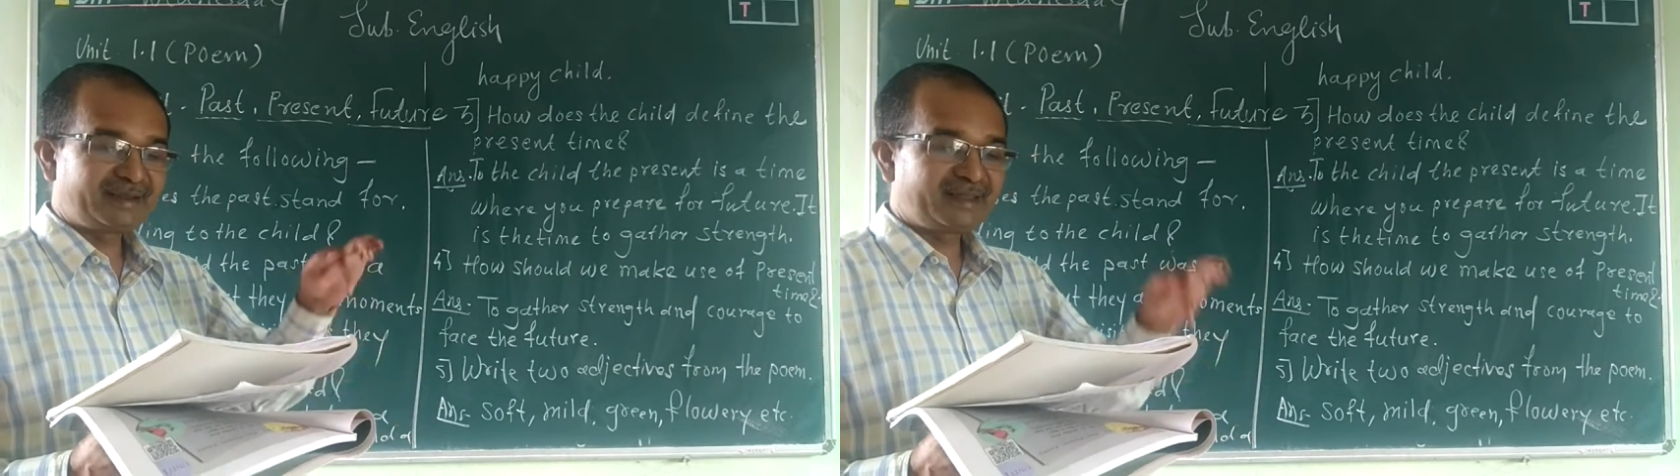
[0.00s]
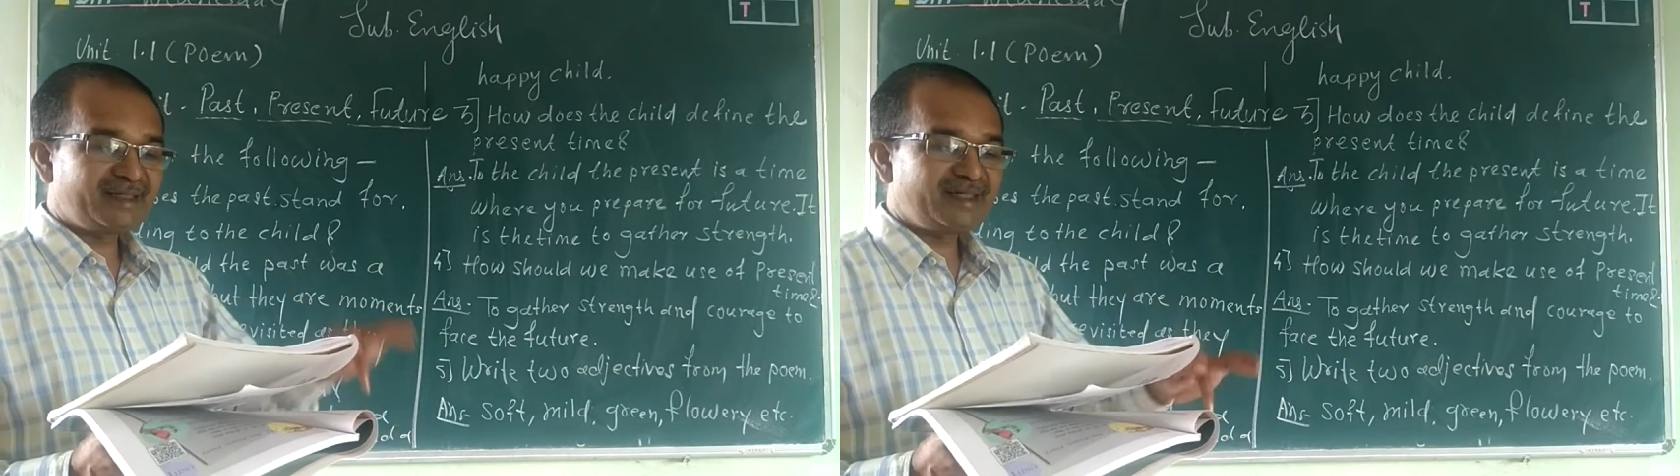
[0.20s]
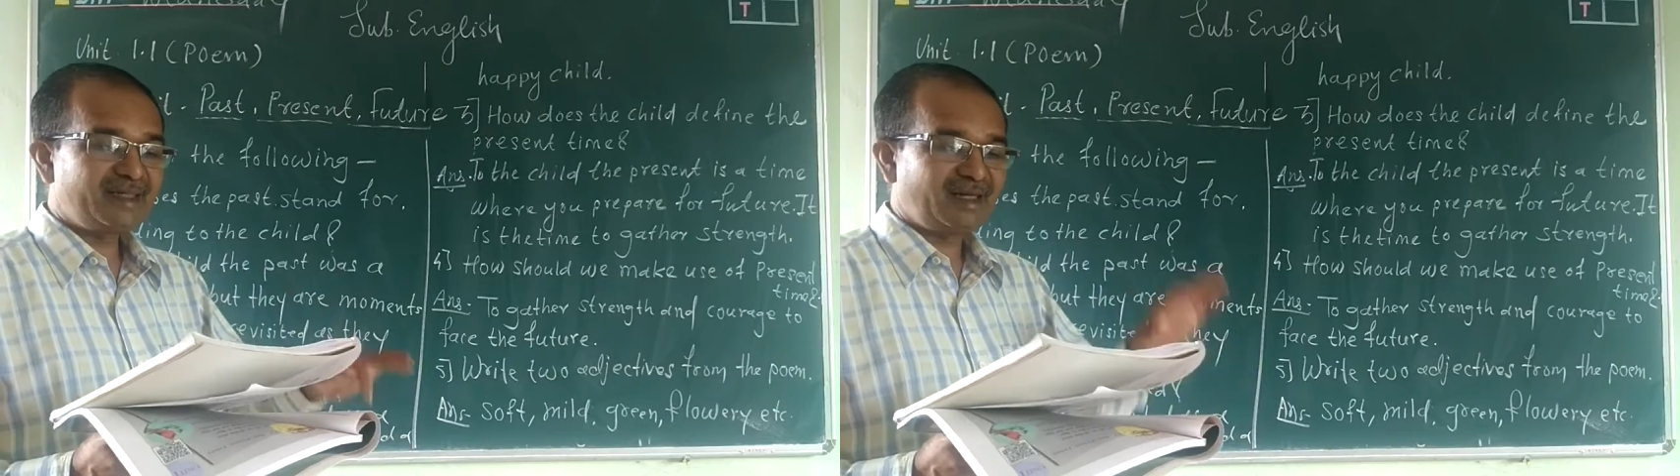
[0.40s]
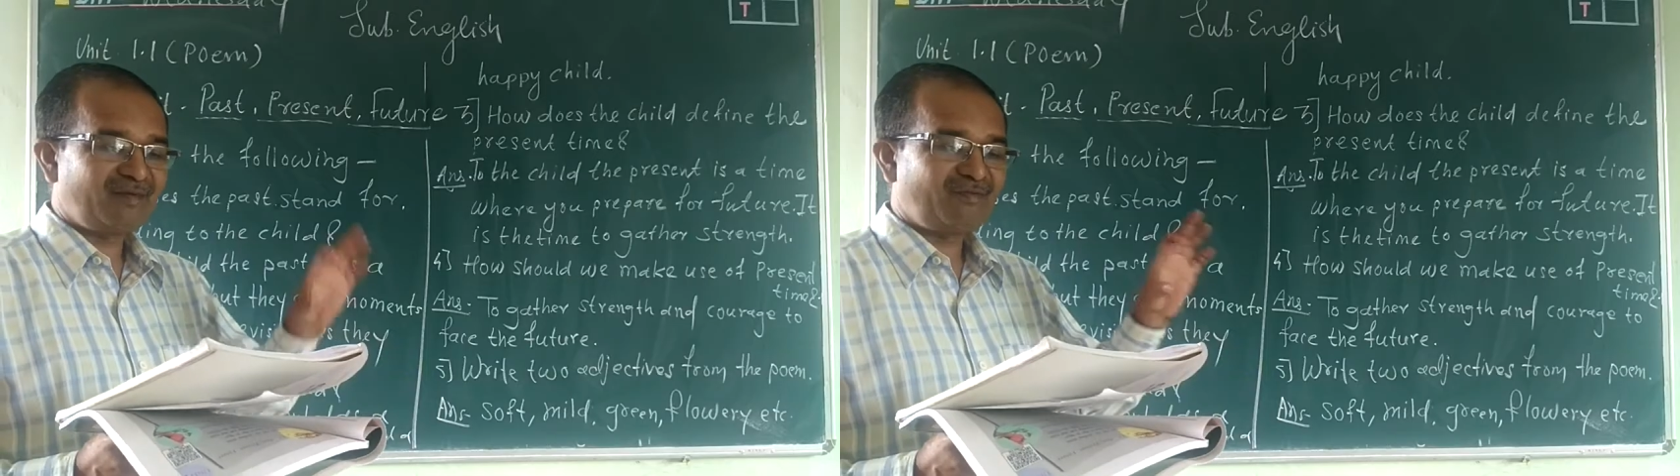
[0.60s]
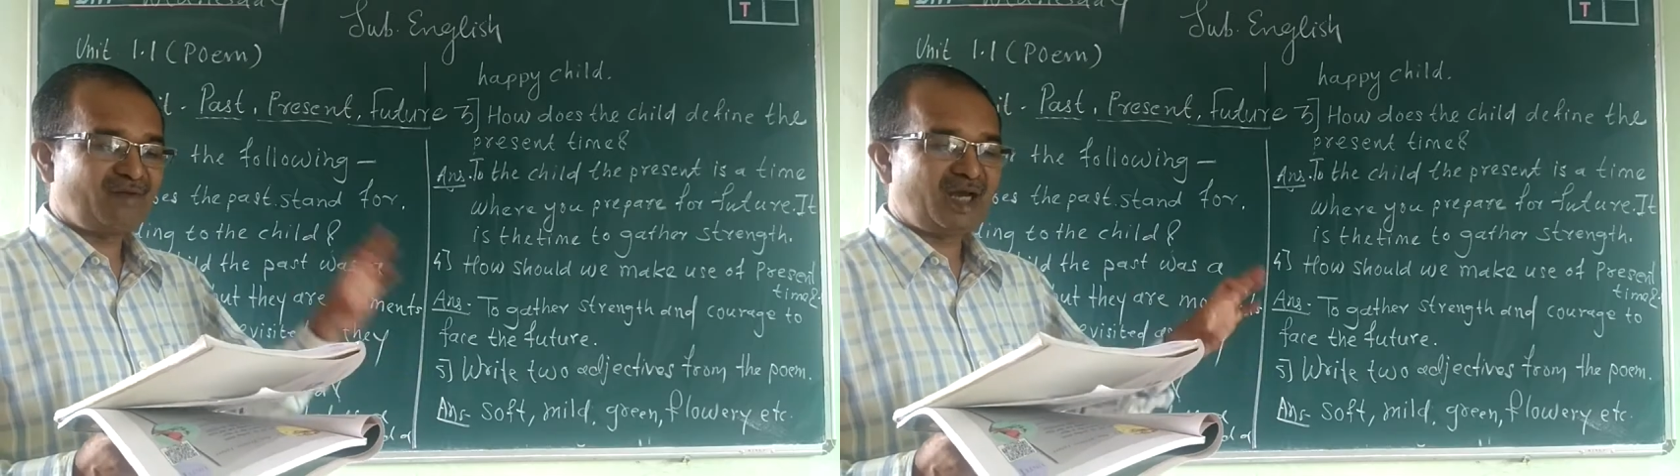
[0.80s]
green
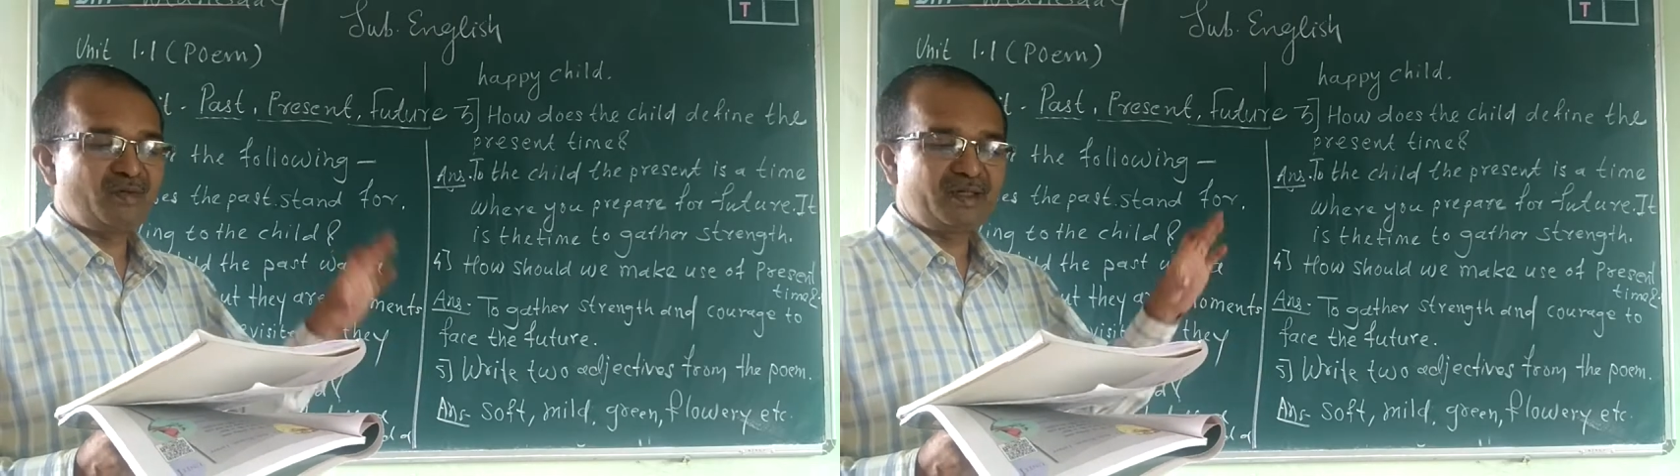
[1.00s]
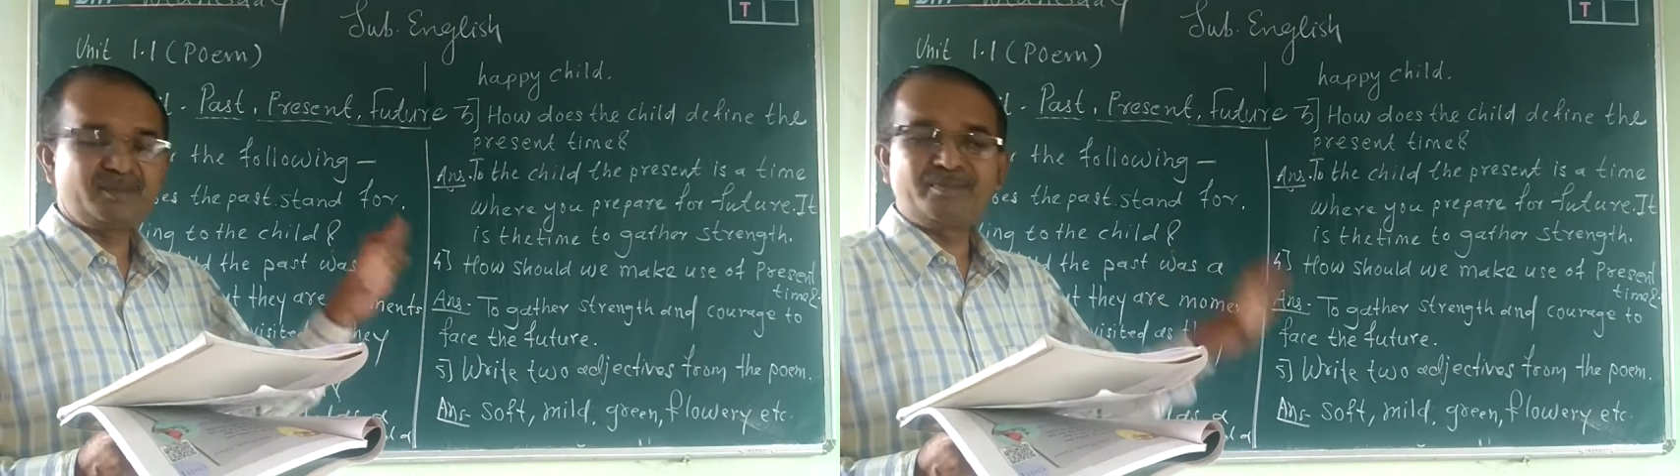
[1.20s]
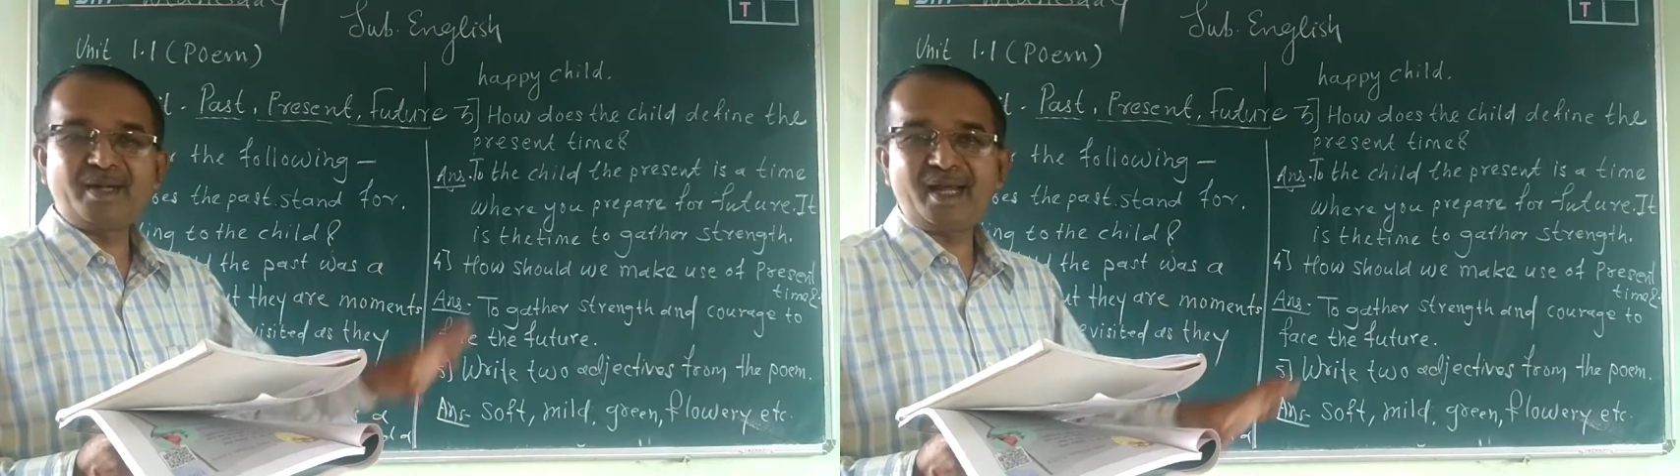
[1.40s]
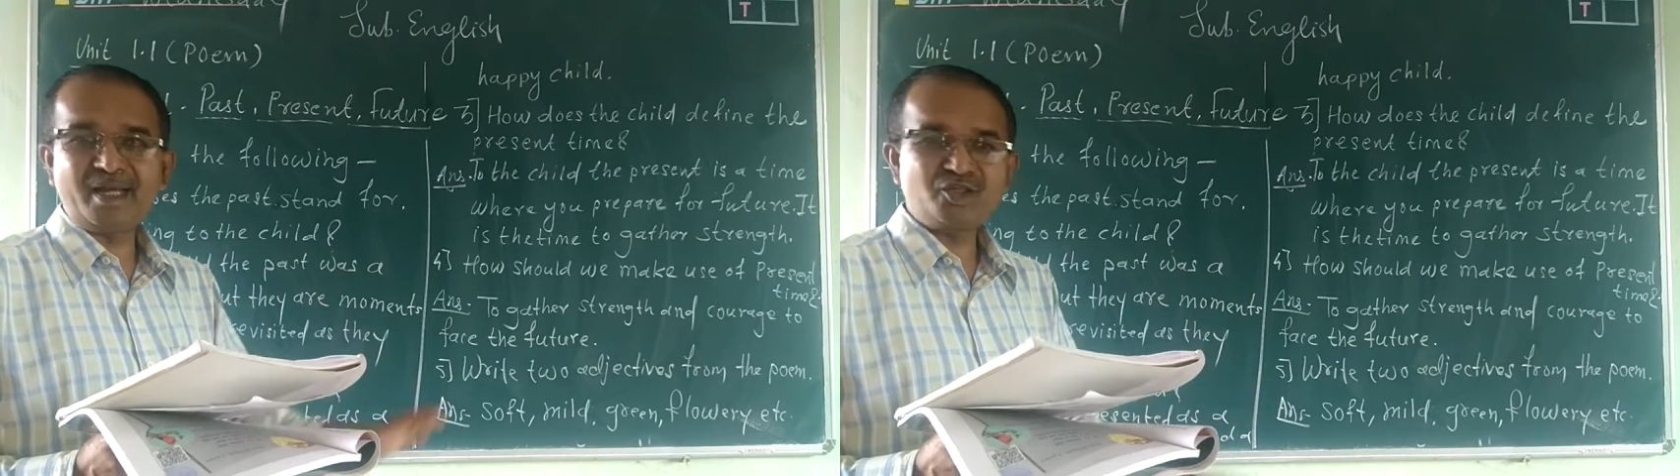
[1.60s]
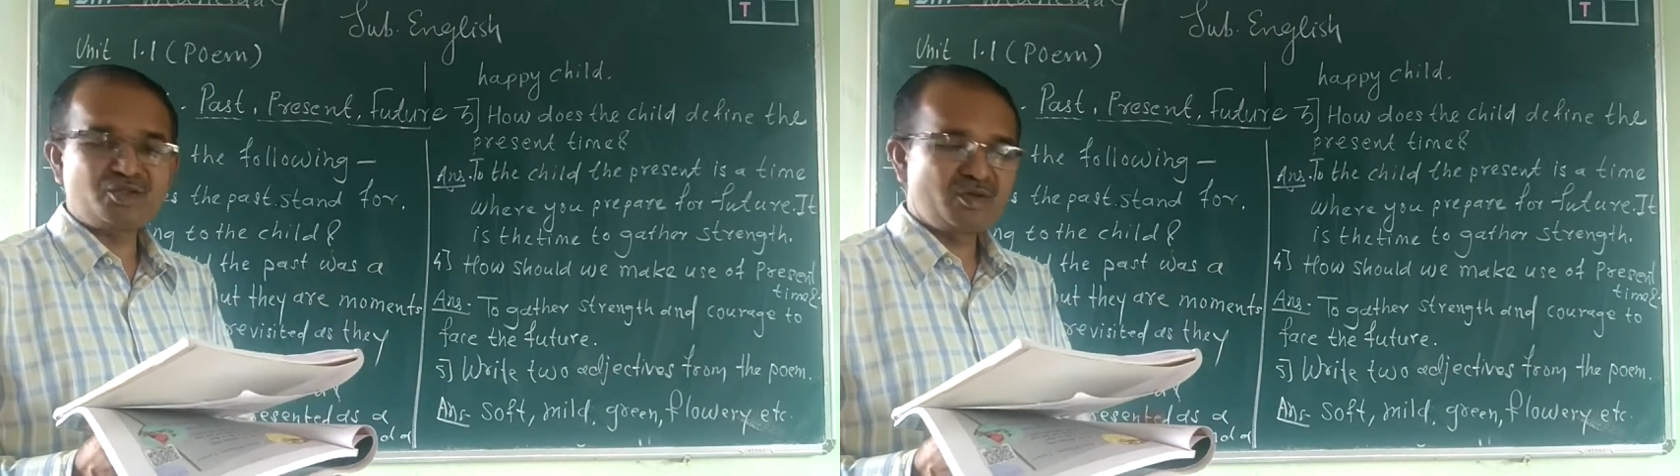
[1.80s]
and flowery
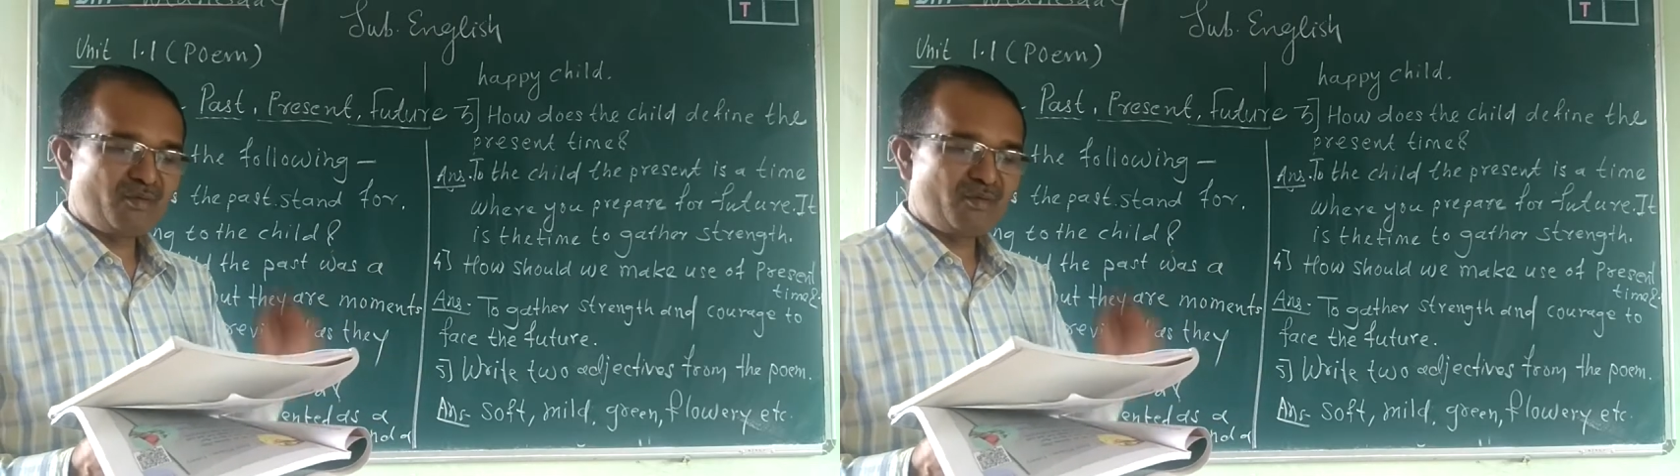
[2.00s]
branch,